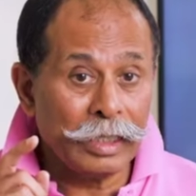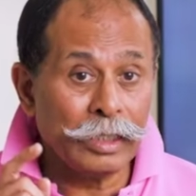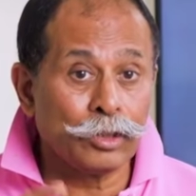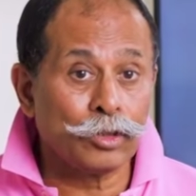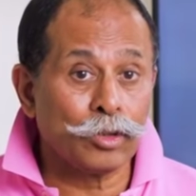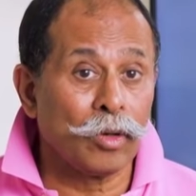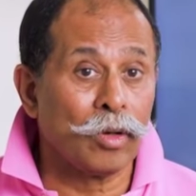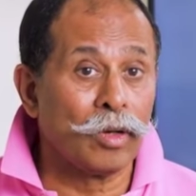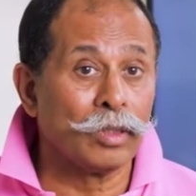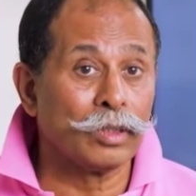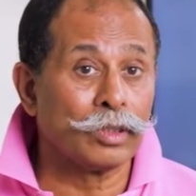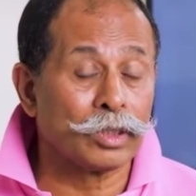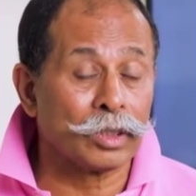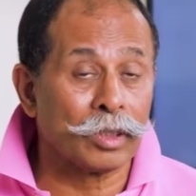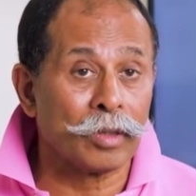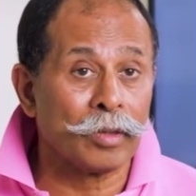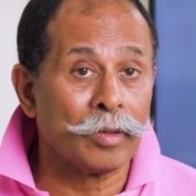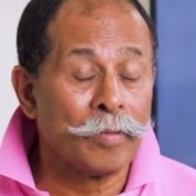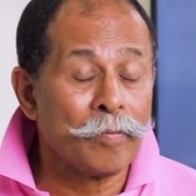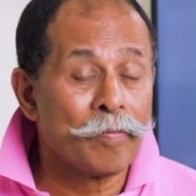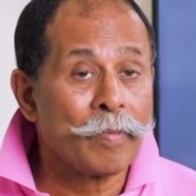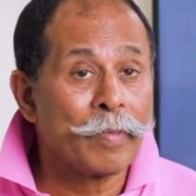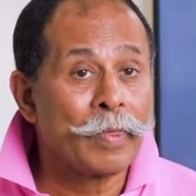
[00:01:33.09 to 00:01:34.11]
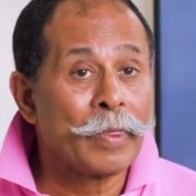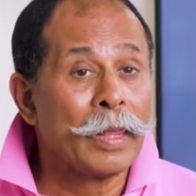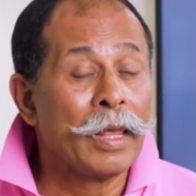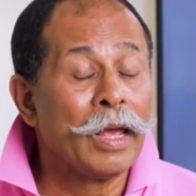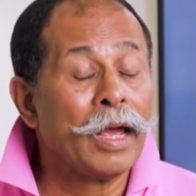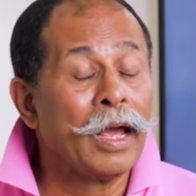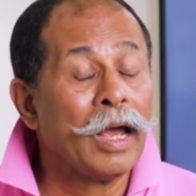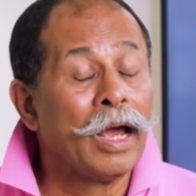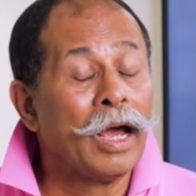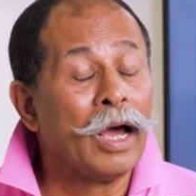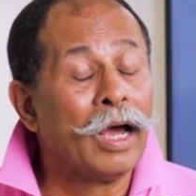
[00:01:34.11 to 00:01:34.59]
It's also
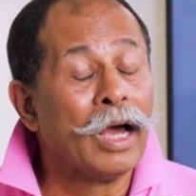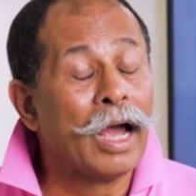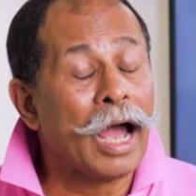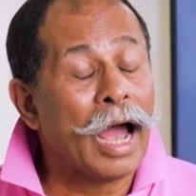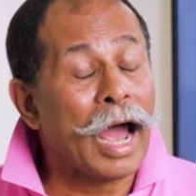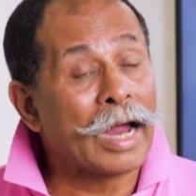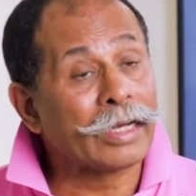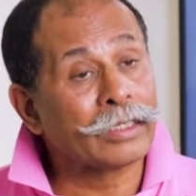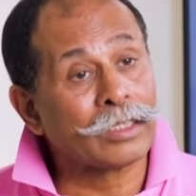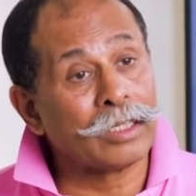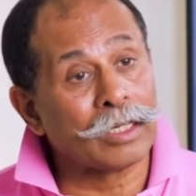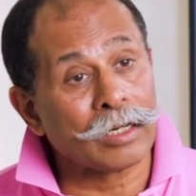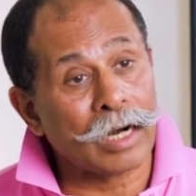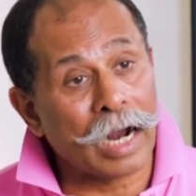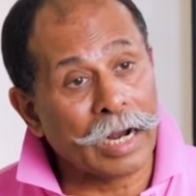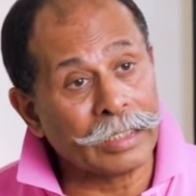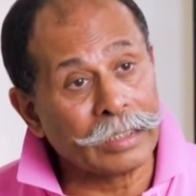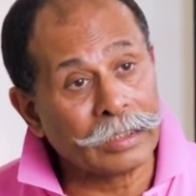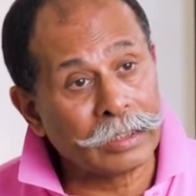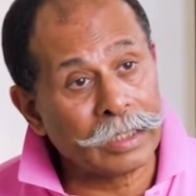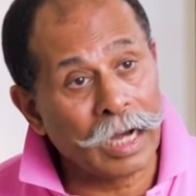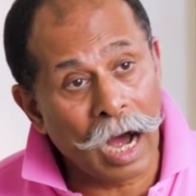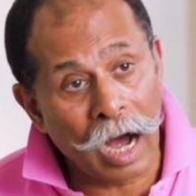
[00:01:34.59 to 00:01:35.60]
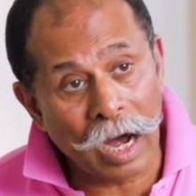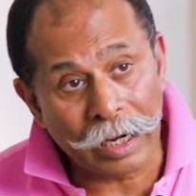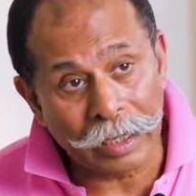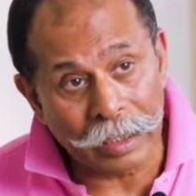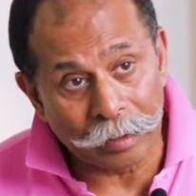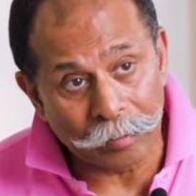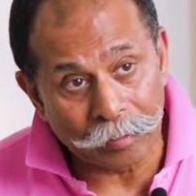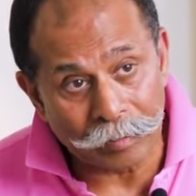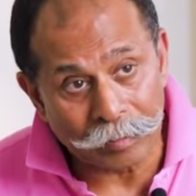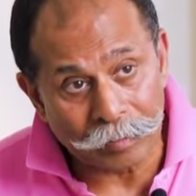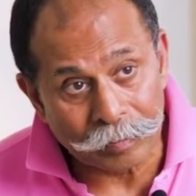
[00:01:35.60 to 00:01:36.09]
at the right
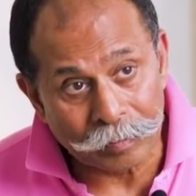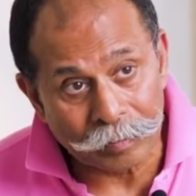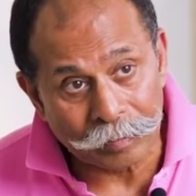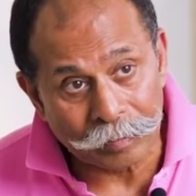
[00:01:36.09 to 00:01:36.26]
time.